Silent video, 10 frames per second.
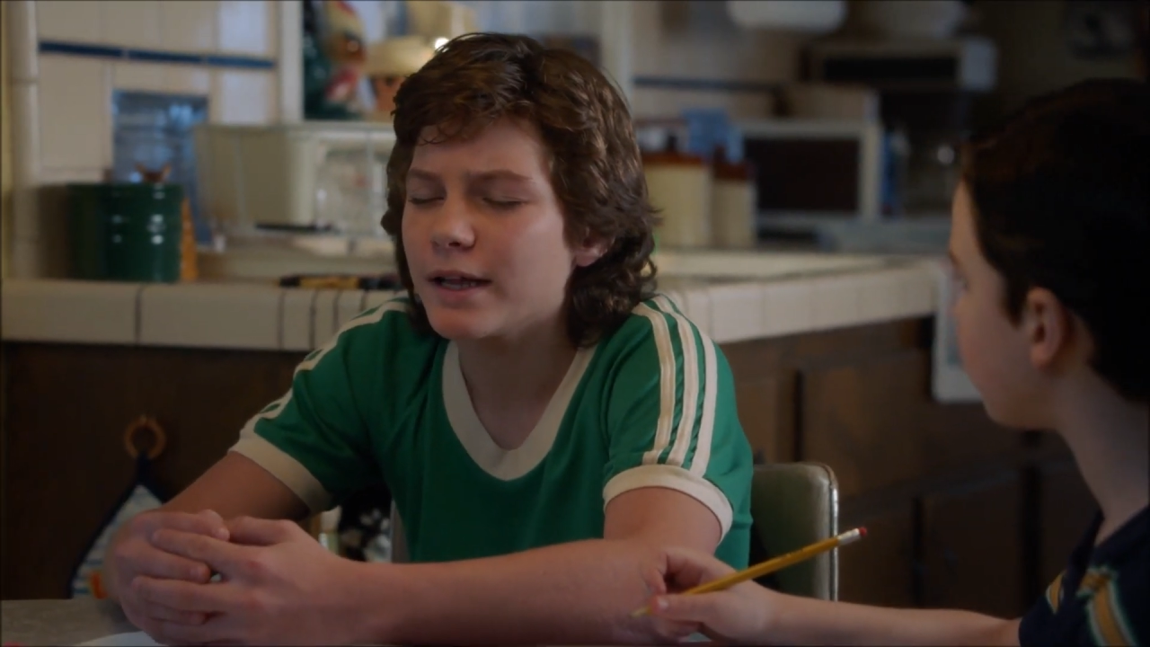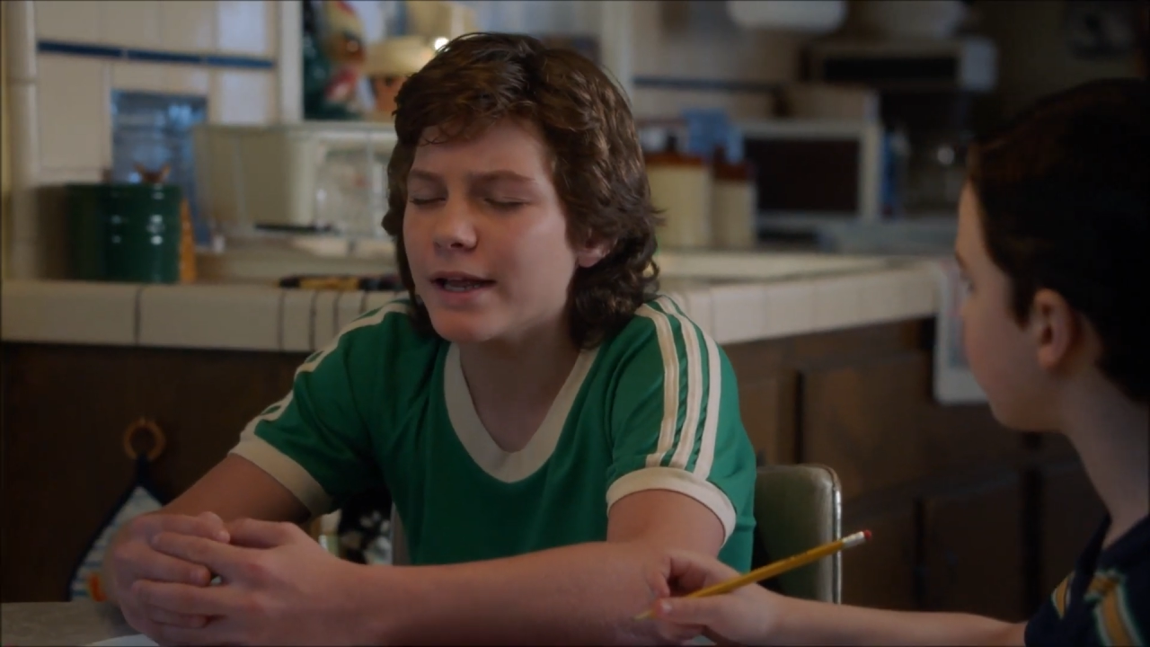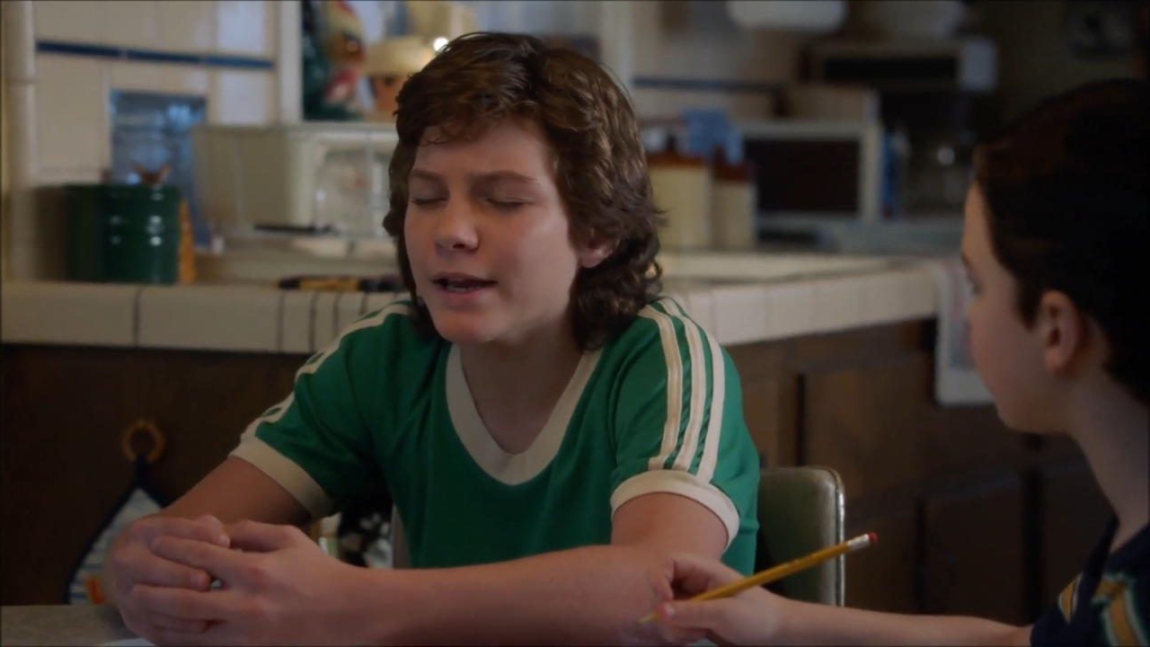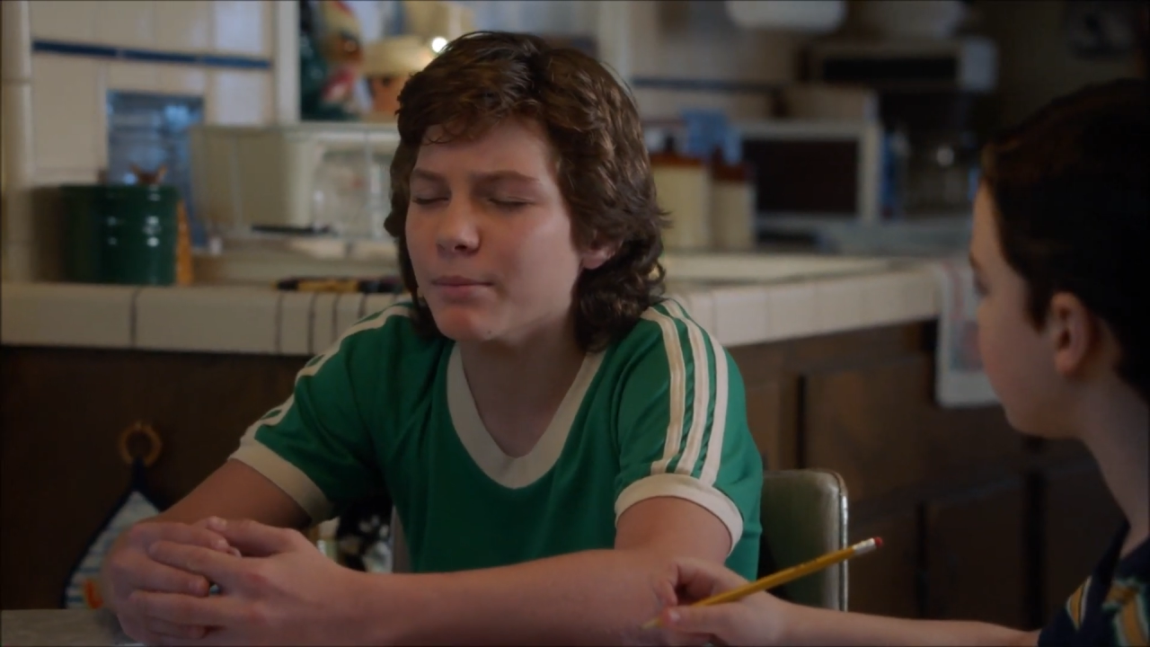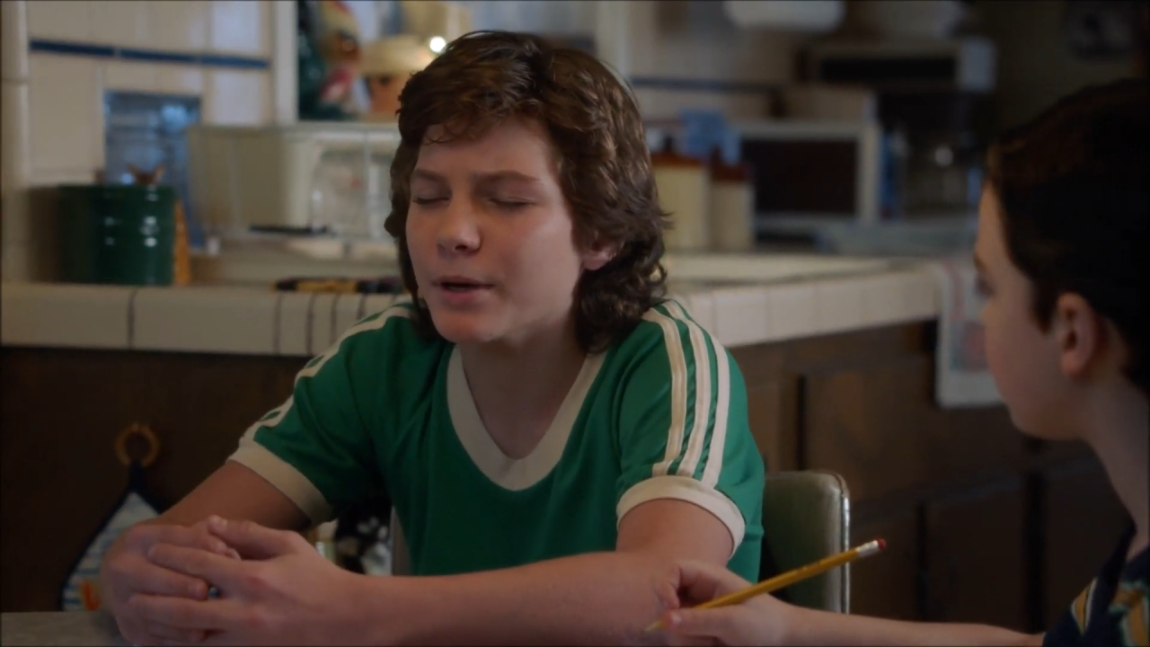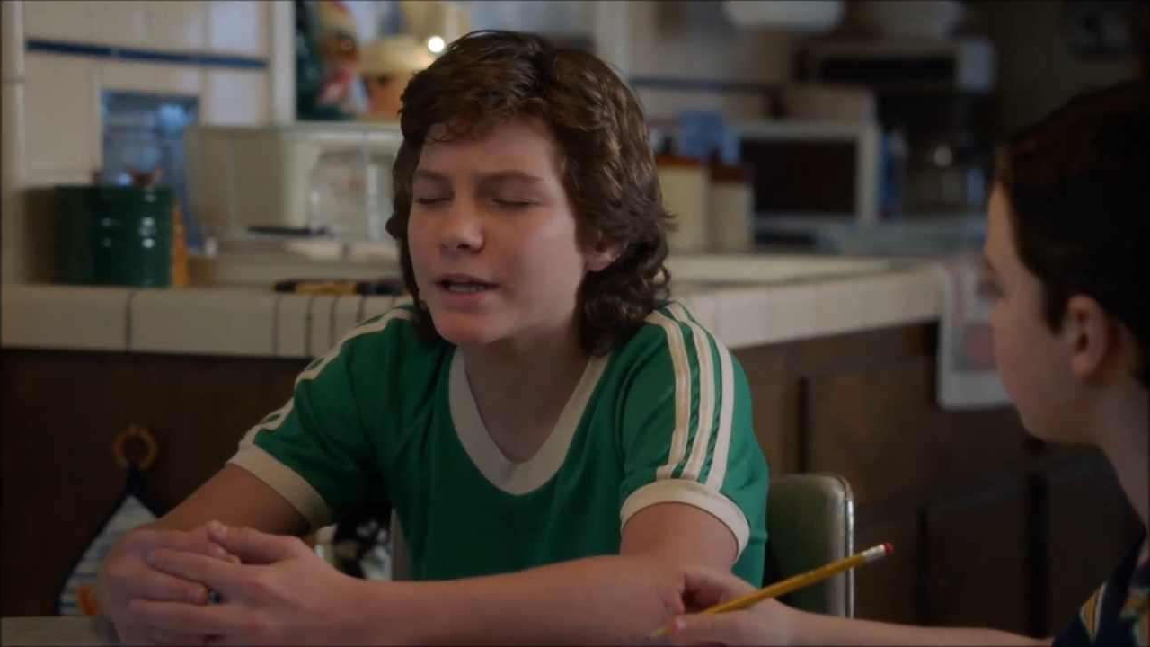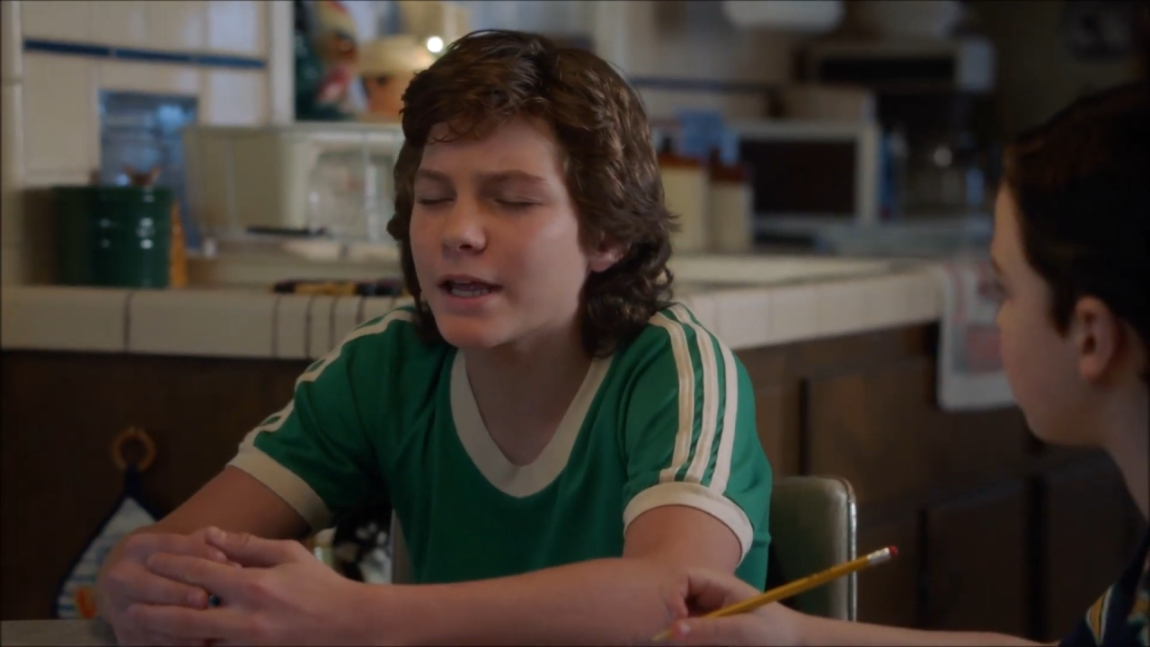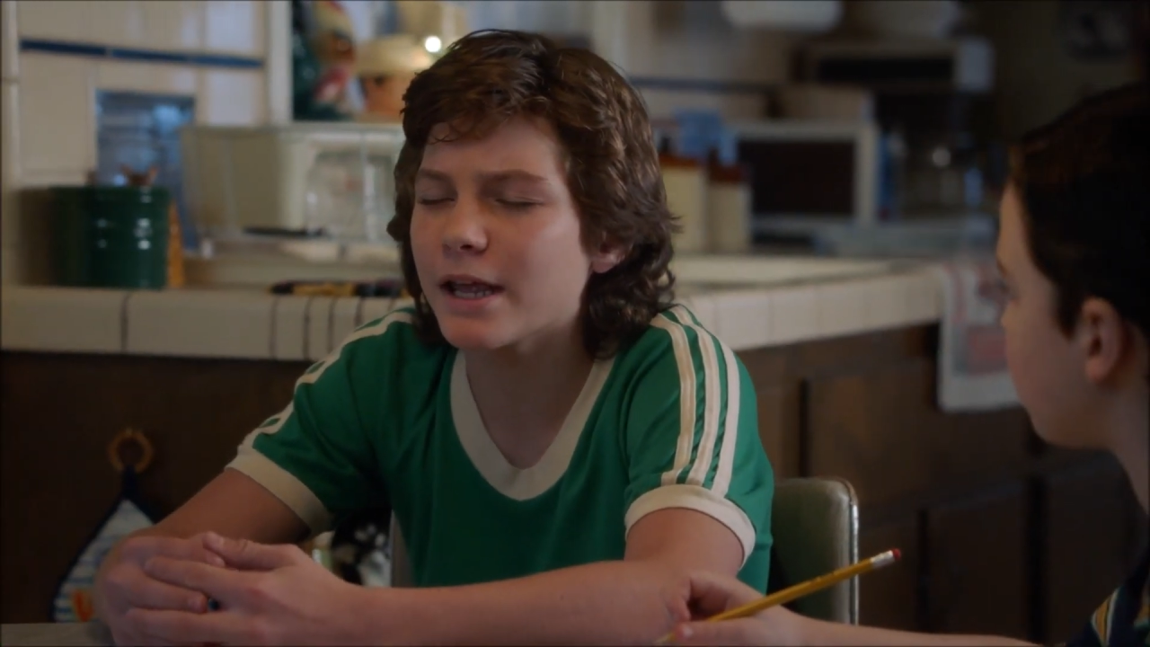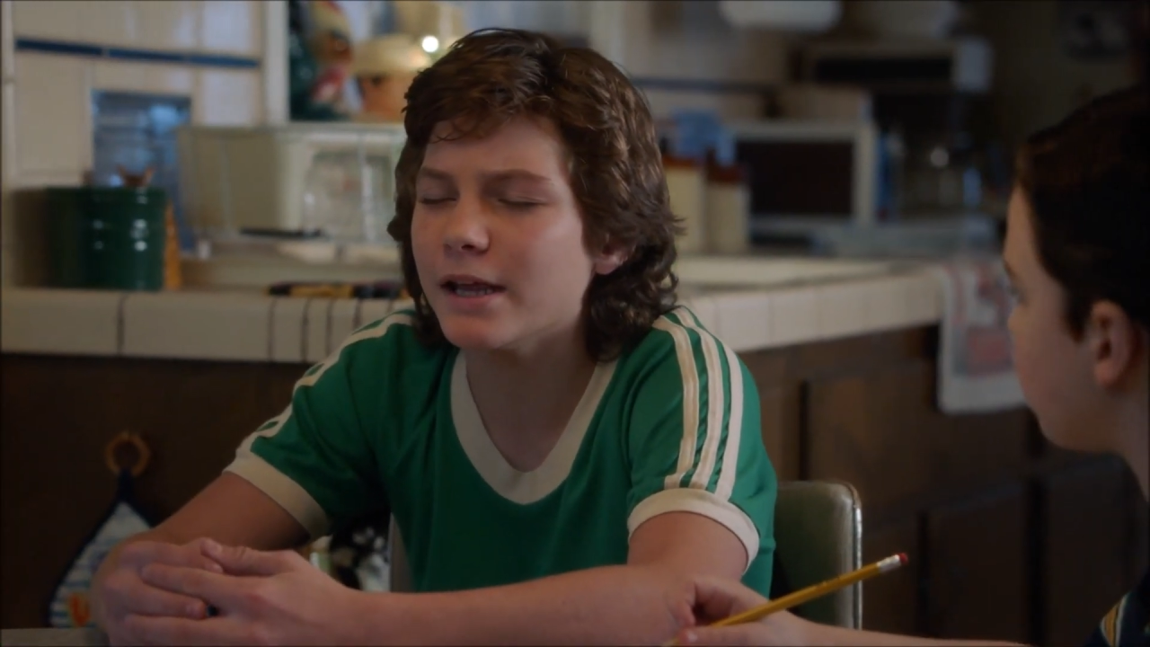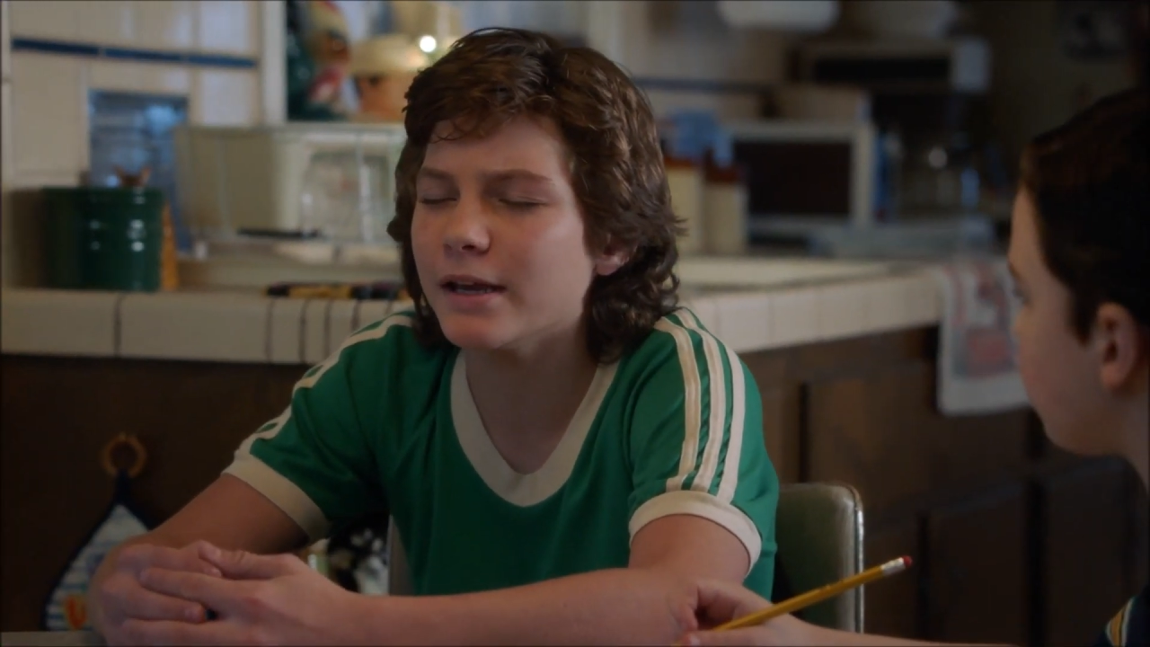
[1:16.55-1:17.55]
in a
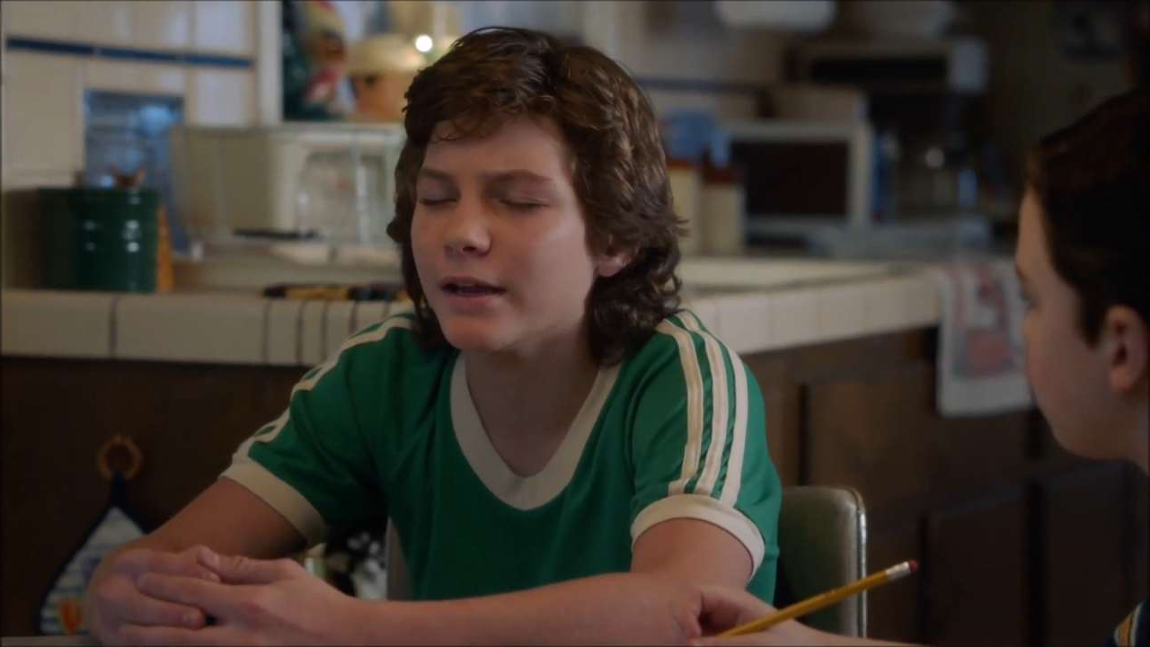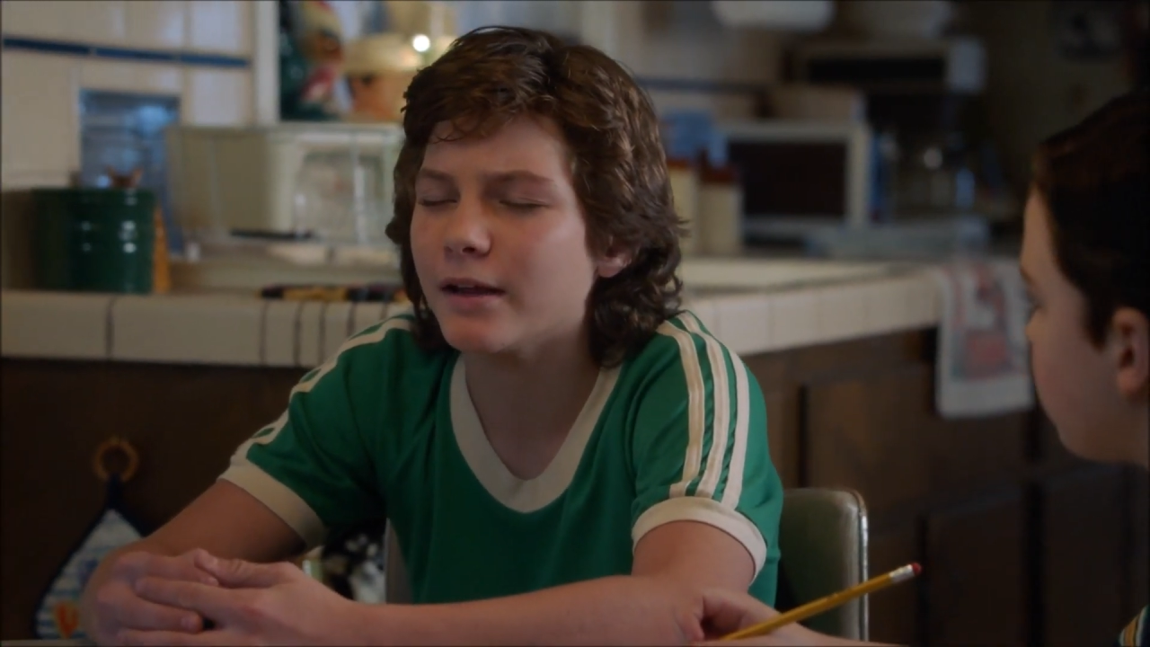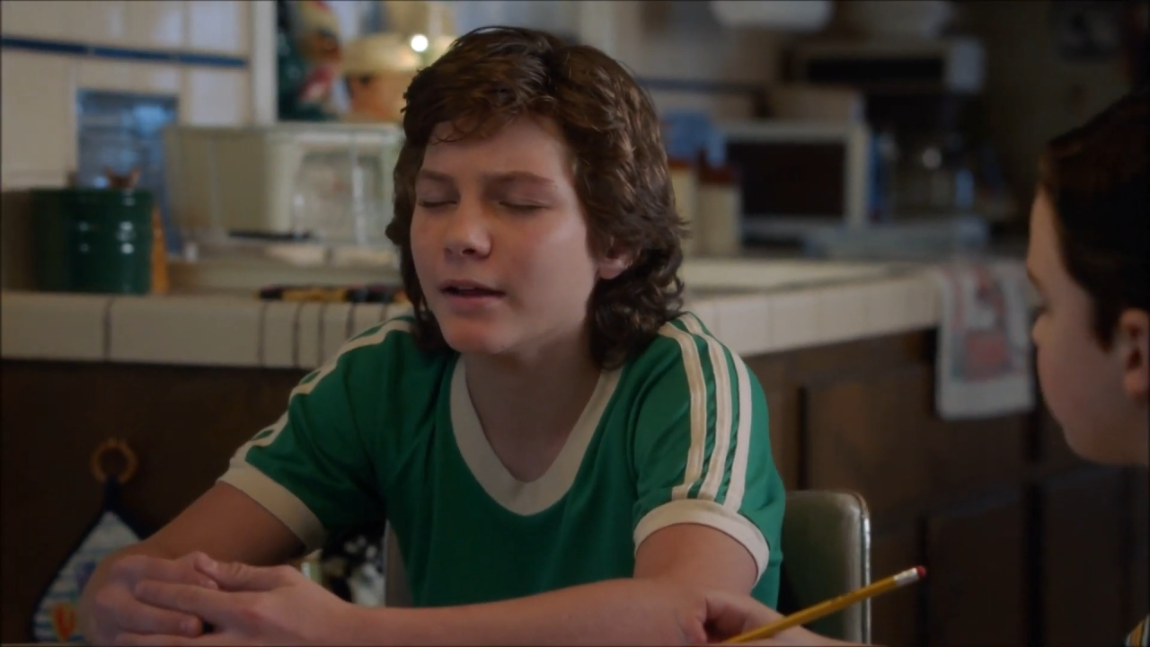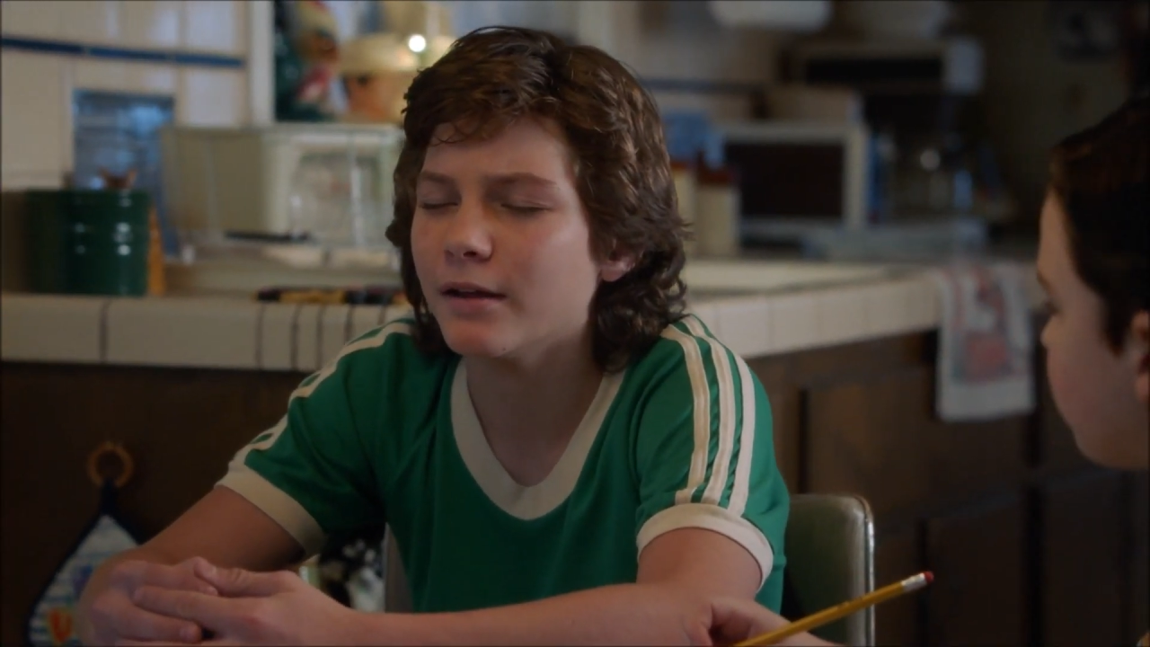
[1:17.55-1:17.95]
bikini.